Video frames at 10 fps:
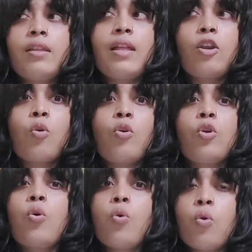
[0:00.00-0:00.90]
that you're going
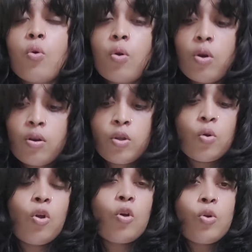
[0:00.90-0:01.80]
to, you
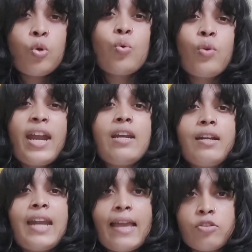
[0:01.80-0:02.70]
know, you're going to get
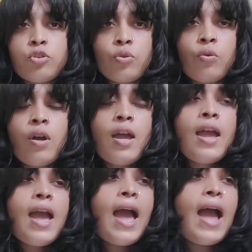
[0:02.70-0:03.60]
attached to,
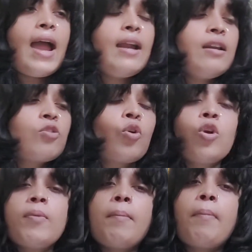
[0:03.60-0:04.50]
and it's
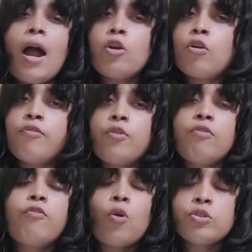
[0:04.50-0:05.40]
going to be a part of
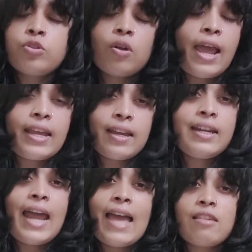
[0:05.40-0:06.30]
you for sure, like
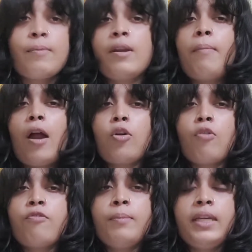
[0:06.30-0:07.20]
it has been a part
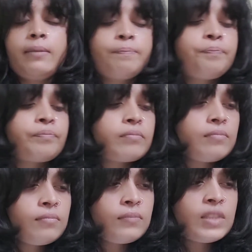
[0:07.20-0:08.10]
of me.
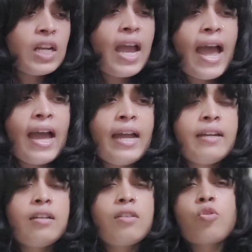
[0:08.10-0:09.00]

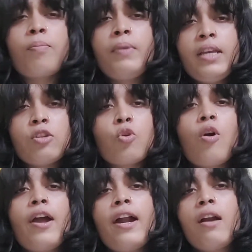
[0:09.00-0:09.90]
And so please
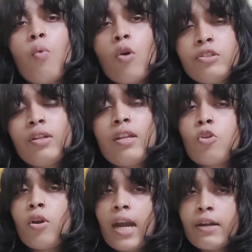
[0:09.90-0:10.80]
go ahead and watch it.
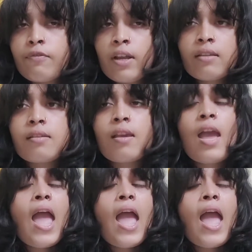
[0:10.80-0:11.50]
It's on Netflix.